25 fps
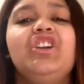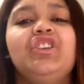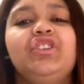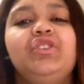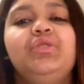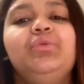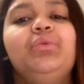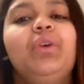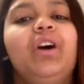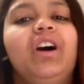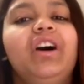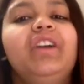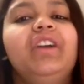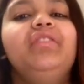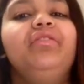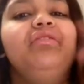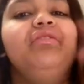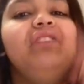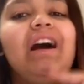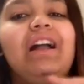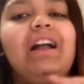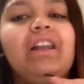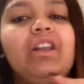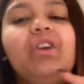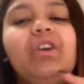you
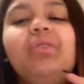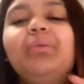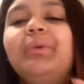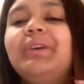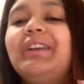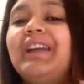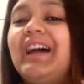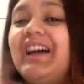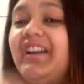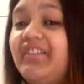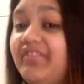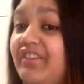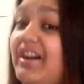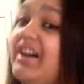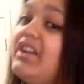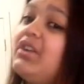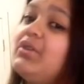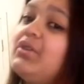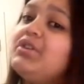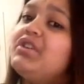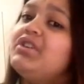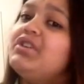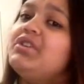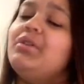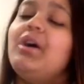unfollow when I
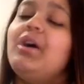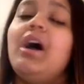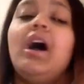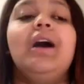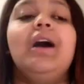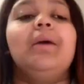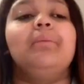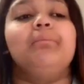follow you,